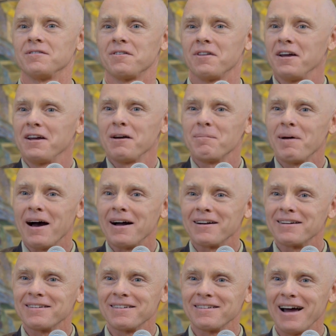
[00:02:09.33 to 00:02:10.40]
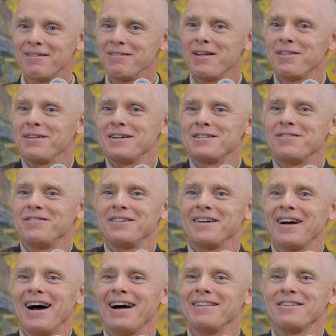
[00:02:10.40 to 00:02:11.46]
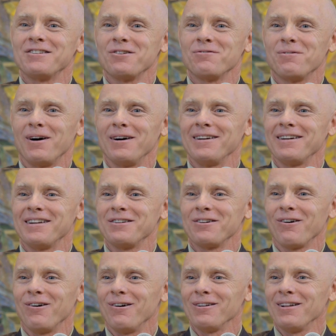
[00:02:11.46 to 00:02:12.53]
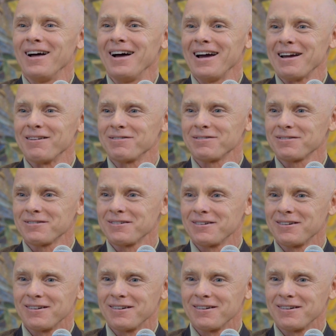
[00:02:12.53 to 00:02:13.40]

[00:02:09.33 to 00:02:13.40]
Think about it. How many things have you gotten that you've wanted in your whole life?